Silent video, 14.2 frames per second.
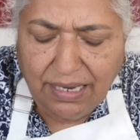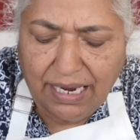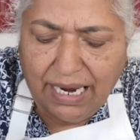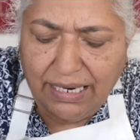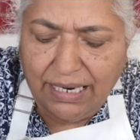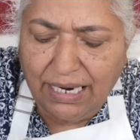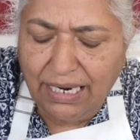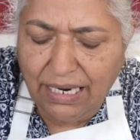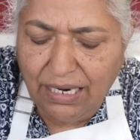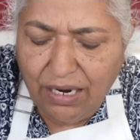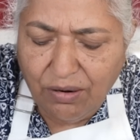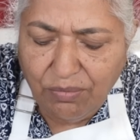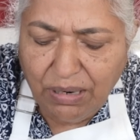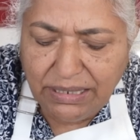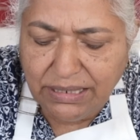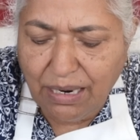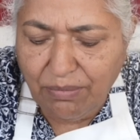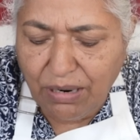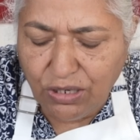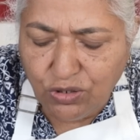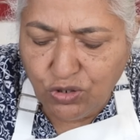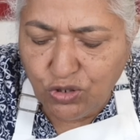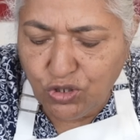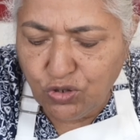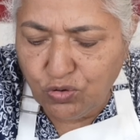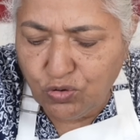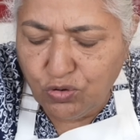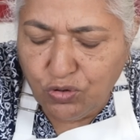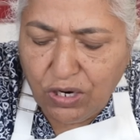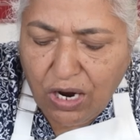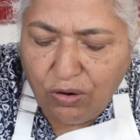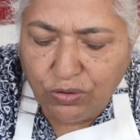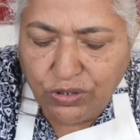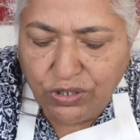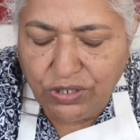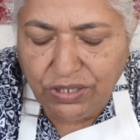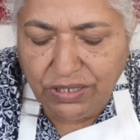And I'll allow my tomatoes to cook out.